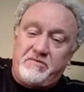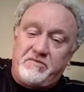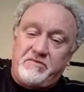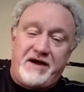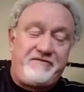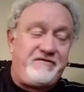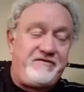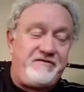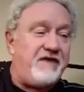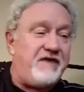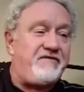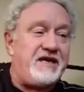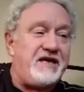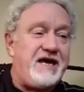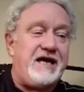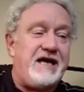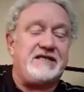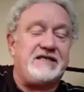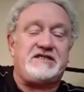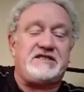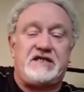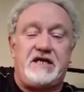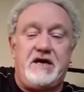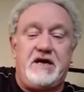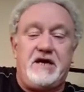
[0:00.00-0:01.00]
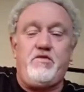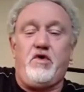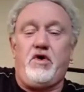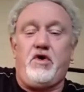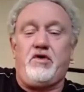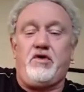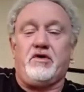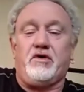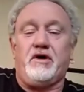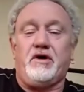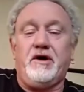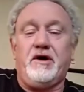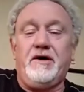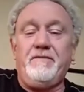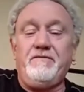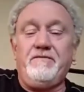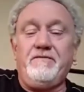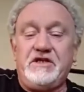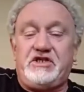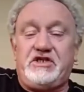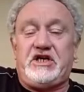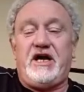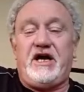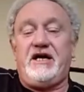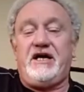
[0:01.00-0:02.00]
But I've never yet seen one
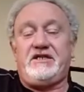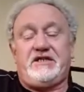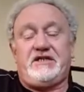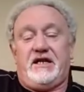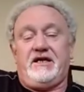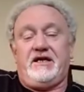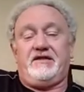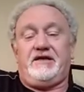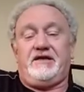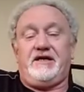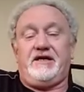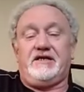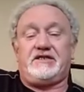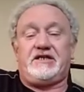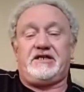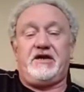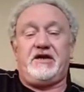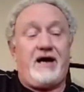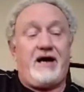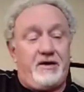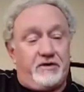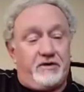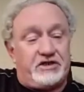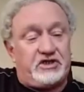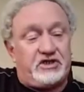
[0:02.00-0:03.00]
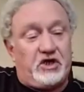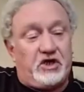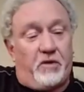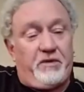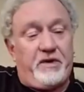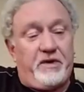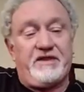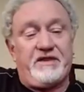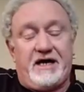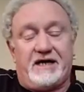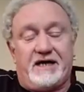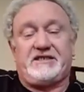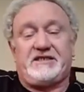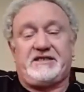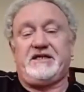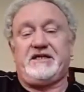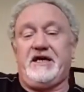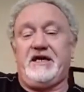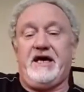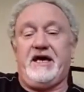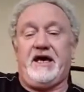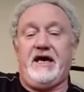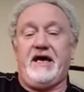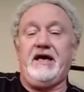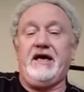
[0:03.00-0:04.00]
change anything and say, right, we're stopping that
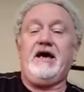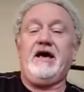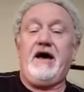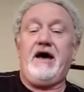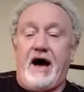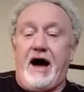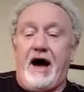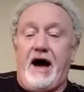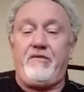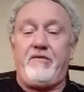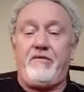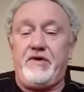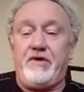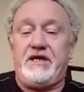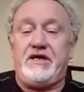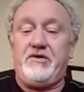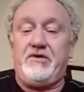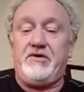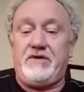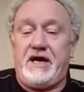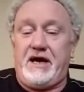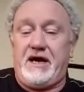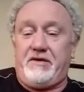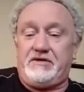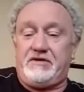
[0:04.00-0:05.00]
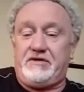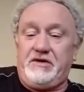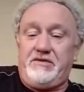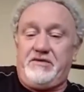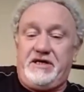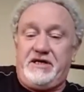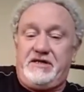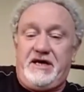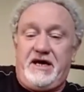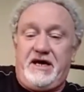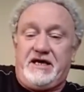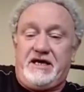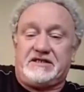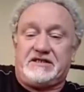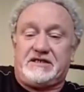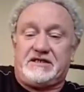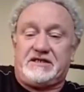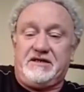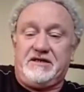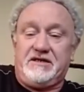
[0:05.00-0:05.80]
today and we do now doing this.